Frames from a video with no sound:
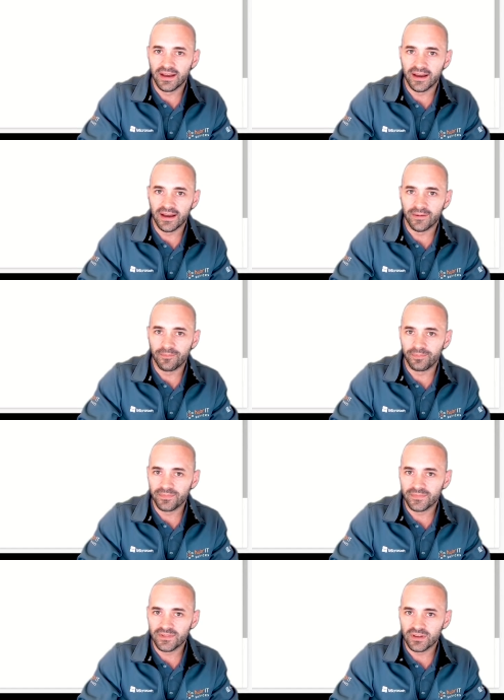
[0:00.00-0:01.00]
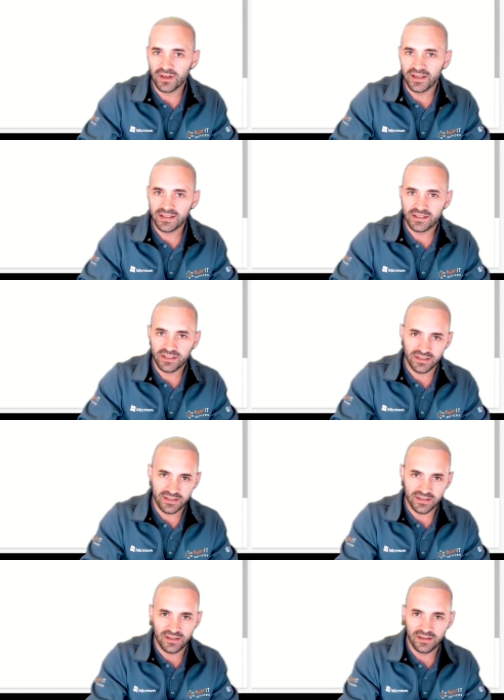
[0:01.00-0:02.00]
So let's
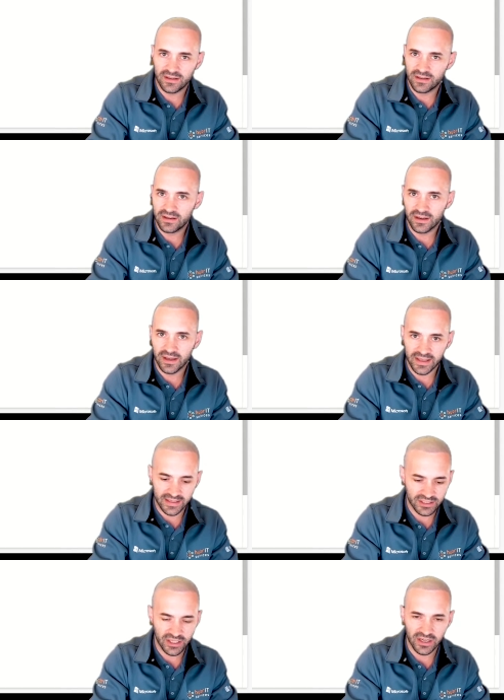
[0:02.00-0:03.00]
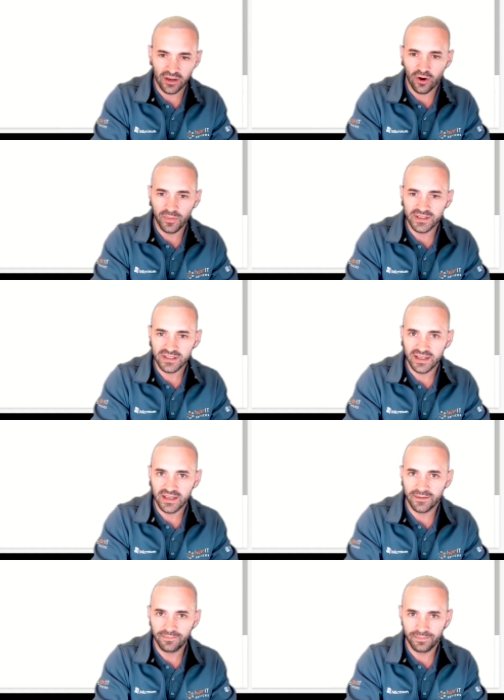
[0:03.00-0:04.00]
just, I guess, chuck a comment in
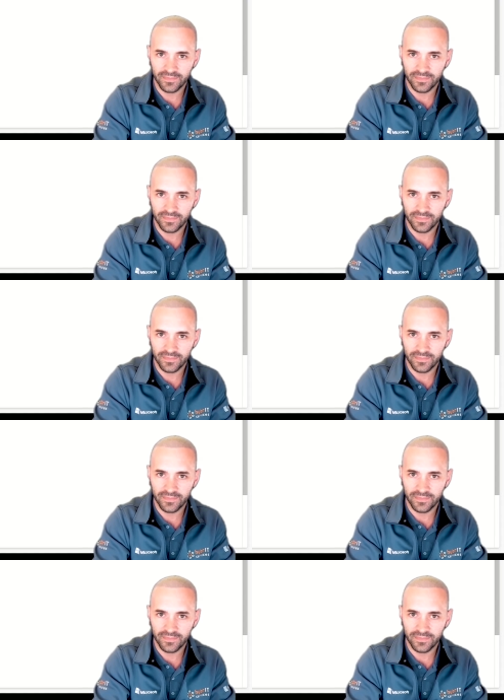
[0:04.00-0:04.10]
here.